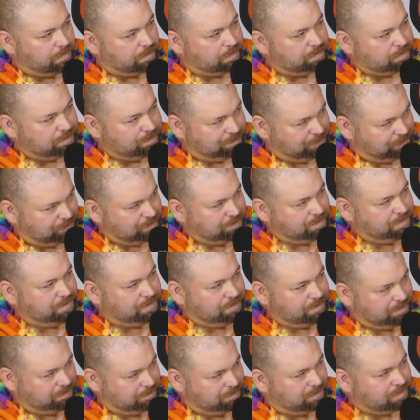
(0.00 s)

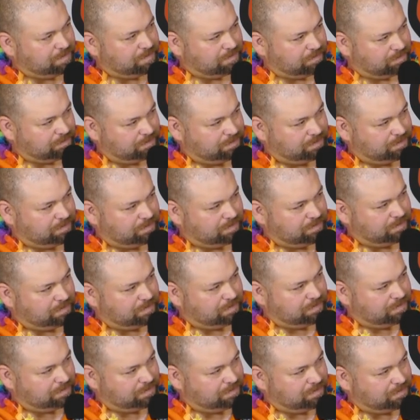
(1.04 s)

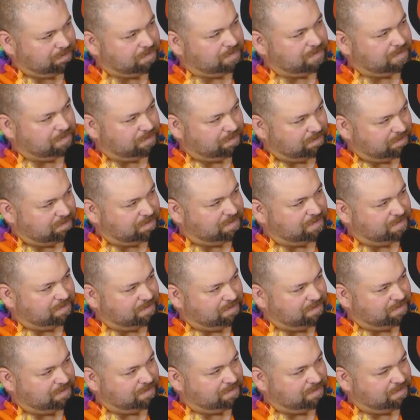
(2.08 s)

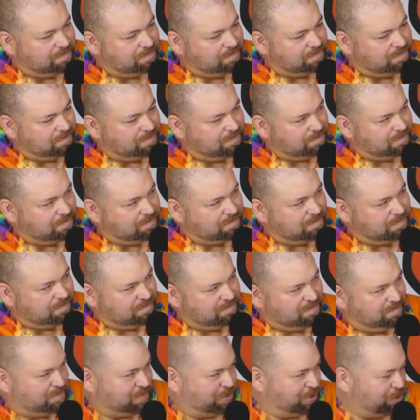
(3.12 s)

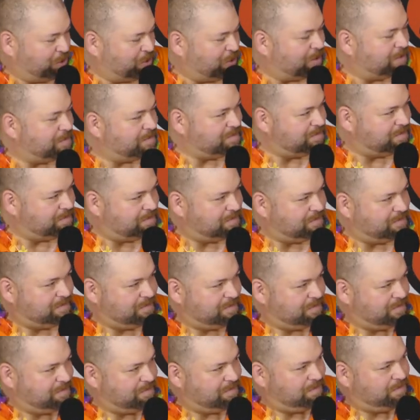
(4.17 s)

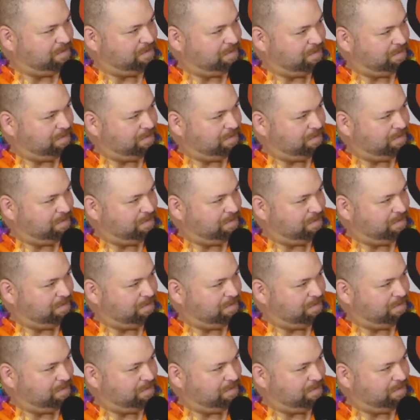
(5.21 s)
(not speaking)